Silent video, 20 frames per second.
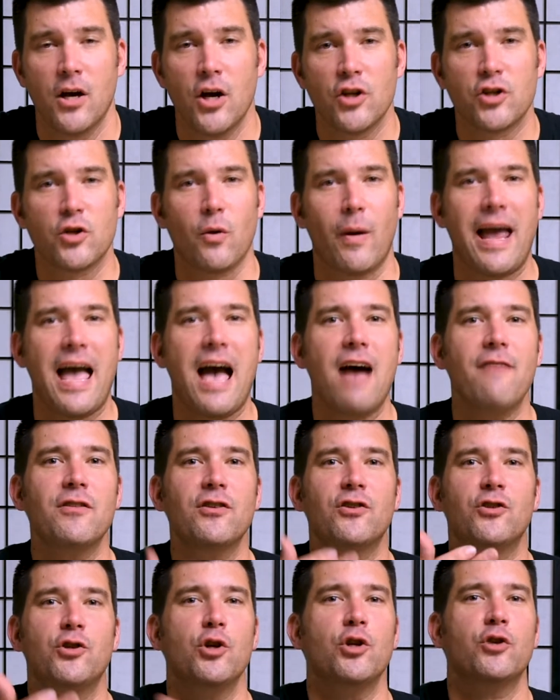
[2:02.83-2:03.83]
So I have the
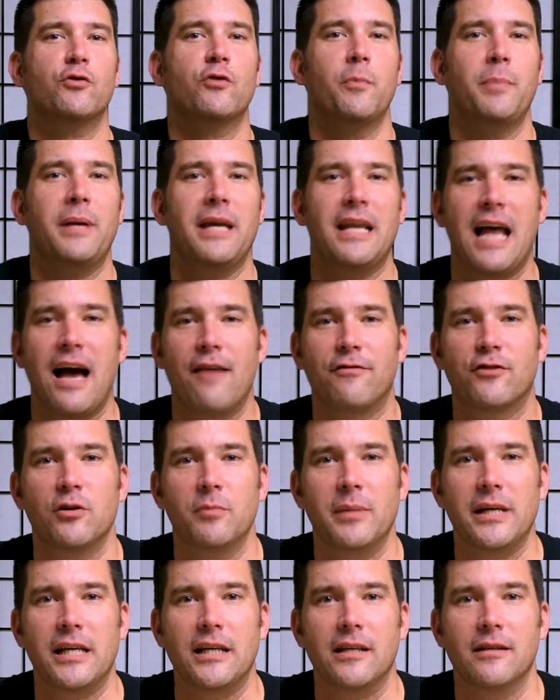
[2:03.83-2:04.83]
students repeat after
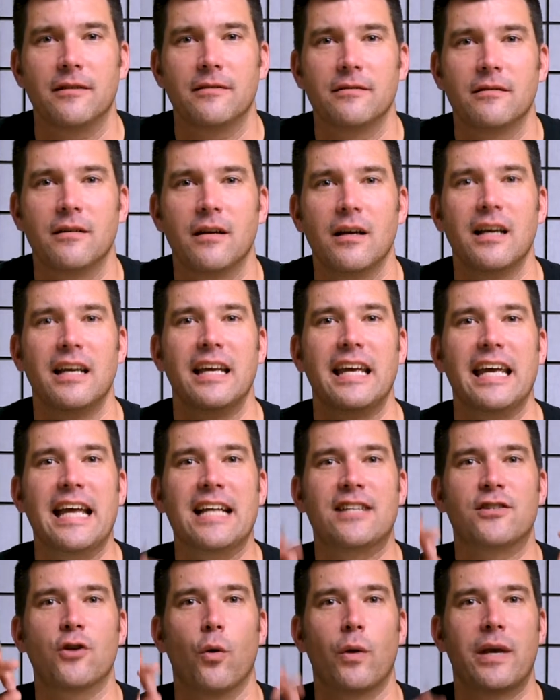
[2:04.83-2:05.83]
me.
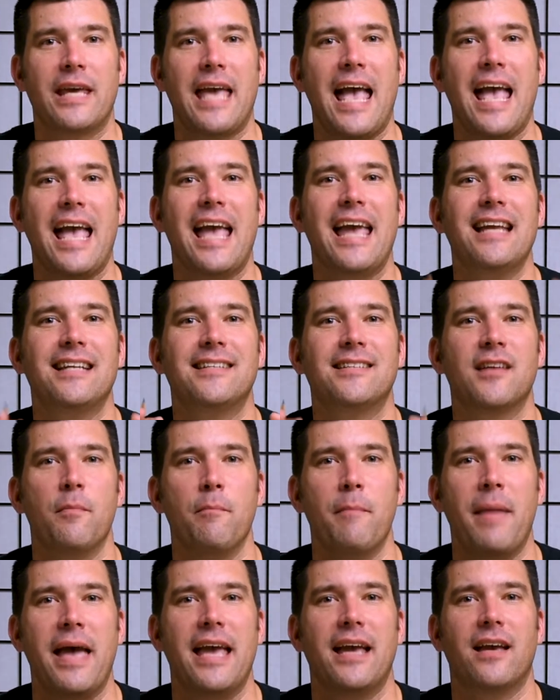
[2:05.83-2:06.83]
It's okay to
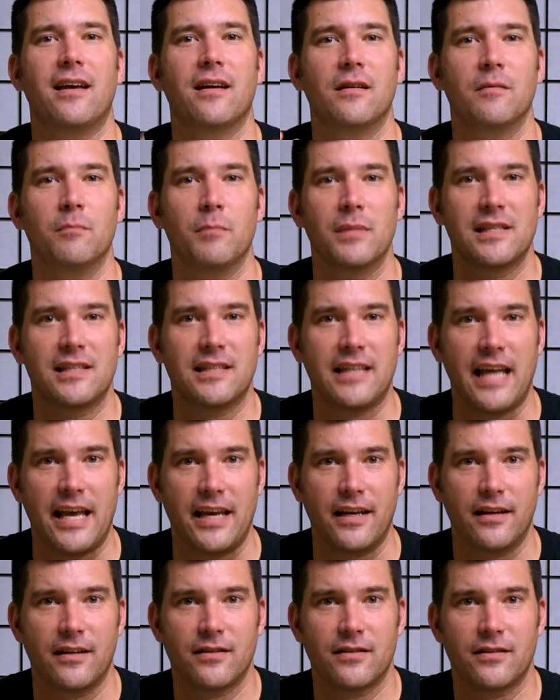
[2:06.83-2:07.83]
make
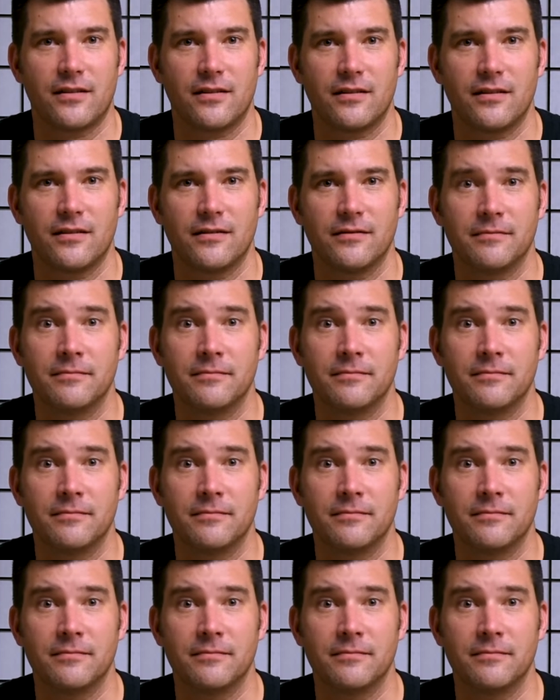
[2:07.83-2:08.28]
mistakes.